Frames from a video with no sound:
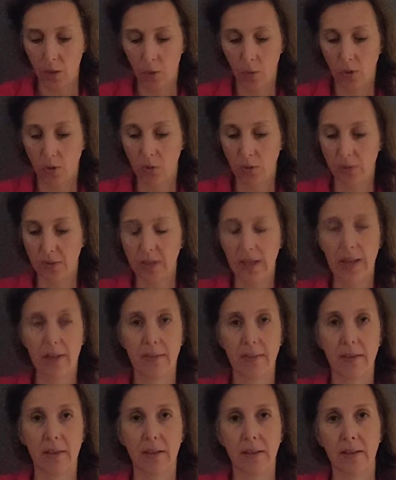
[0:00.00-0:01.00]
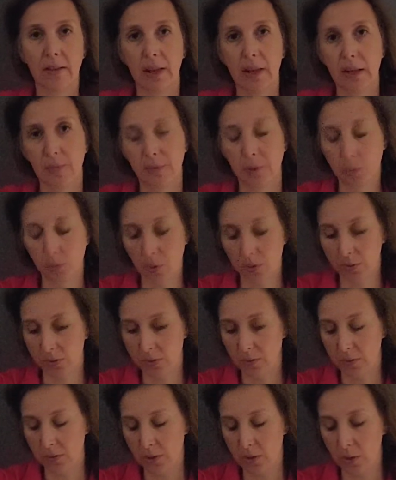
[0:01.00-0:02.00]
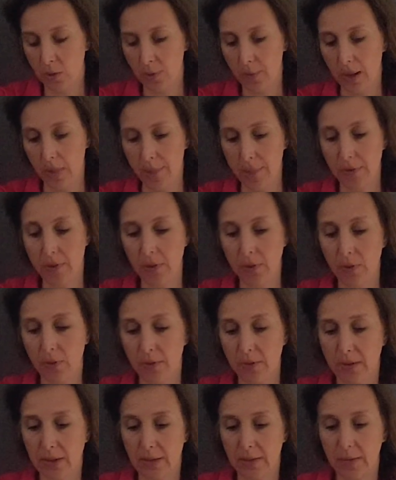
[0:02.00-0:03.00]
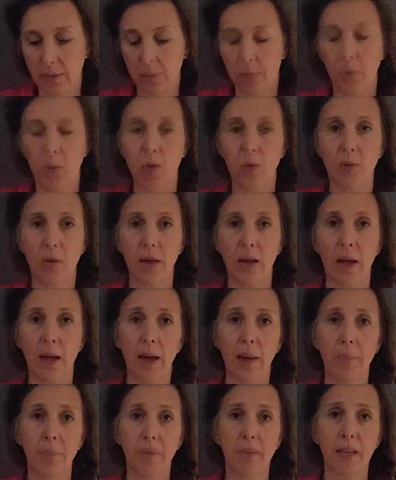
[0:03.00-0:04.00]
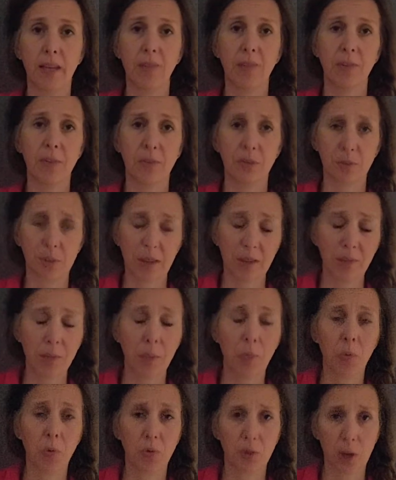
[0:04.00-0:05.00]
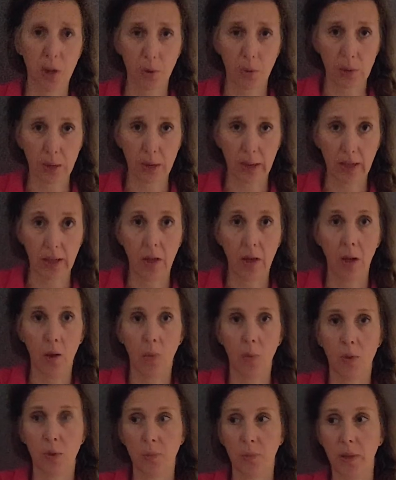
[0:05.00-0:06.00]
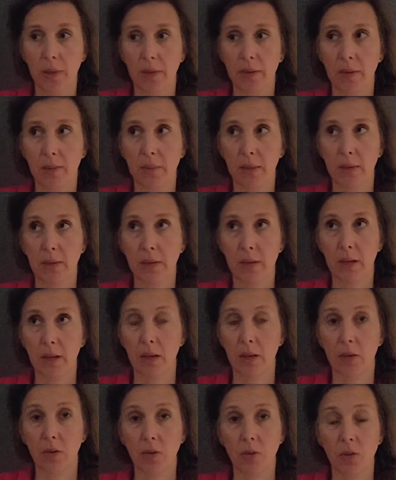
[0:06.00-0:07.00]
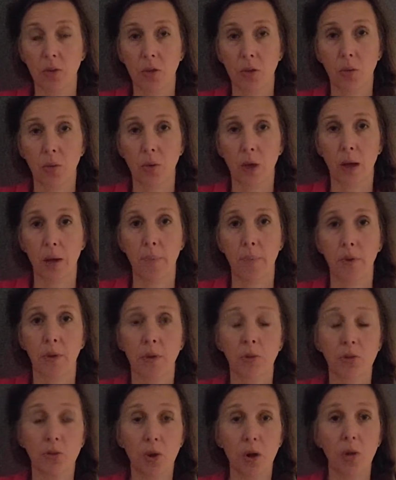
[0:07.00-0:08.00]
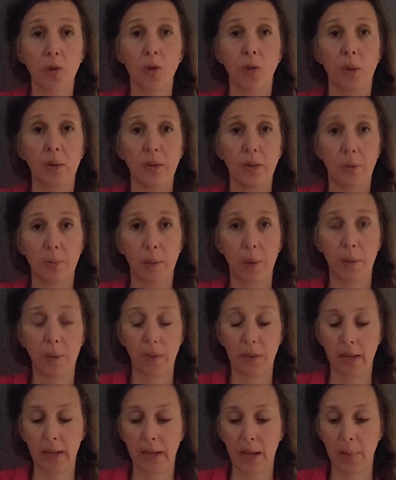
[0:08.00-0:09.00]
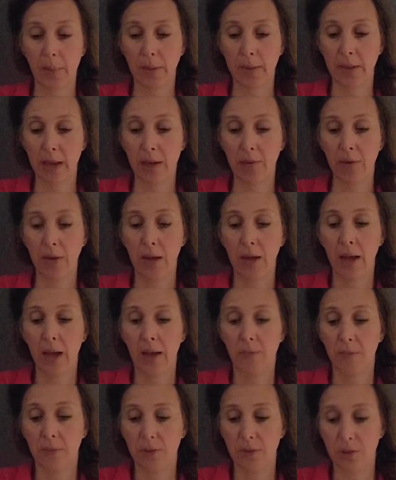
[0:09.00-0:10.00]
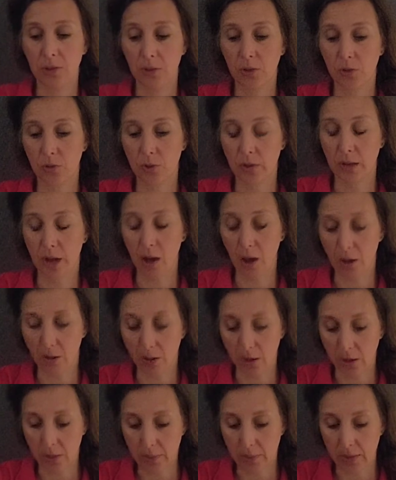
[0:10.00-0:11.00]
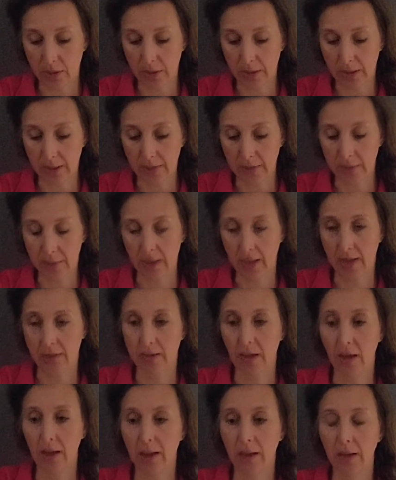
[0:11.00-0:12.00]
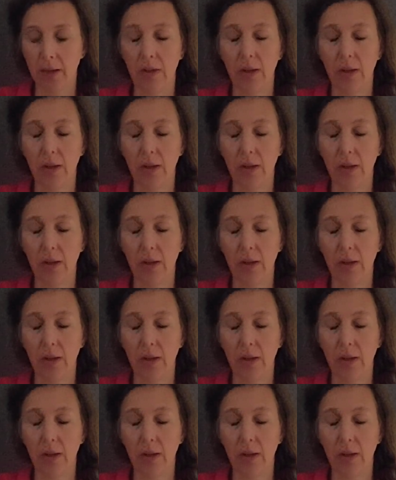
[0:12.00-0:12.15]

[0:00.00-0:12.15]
what you'll see is that if you watch the video about balloons, these move even more slowly, which makes them easier to control, to anticipate when they're coming down. And for children that are going to be looking at some hand-eye